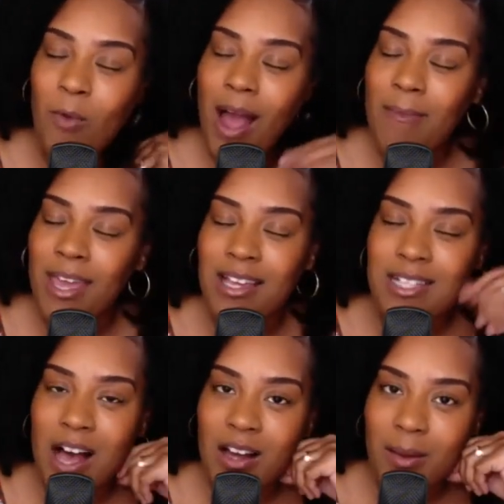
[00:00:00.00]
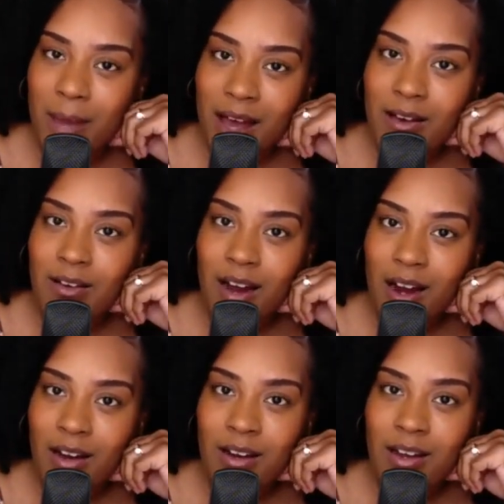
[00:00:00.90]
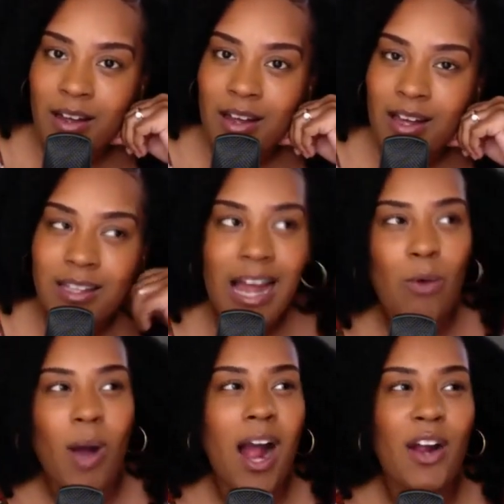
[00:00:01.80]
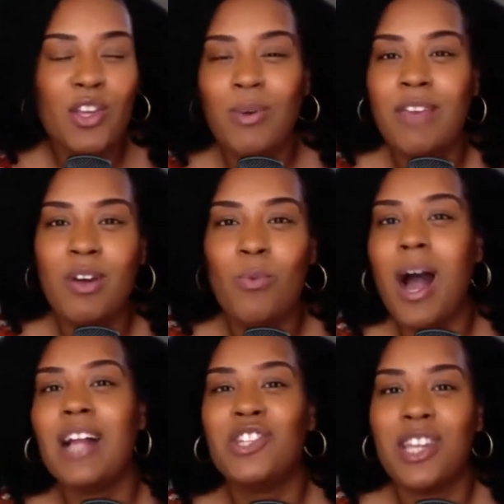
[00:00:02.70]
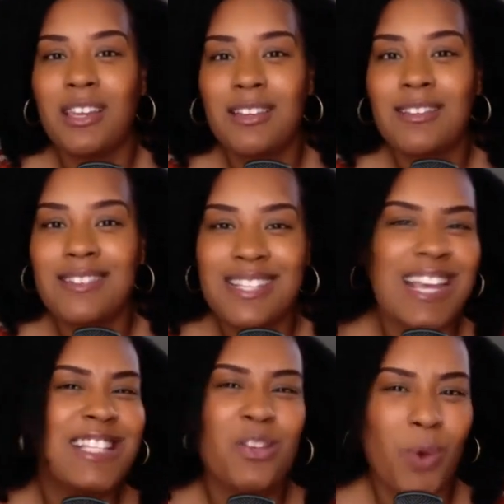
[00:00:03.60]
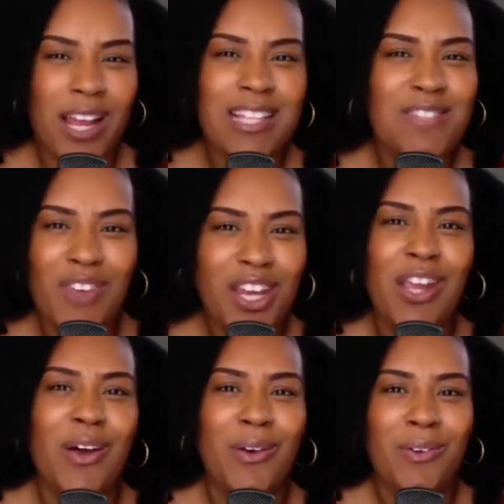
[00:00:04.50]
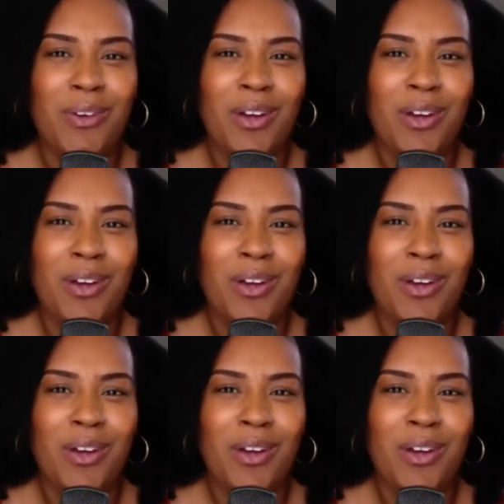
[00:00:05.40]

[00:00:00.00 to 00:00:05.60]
man talking about her. Like, why are you even watching Sexyy Red's video?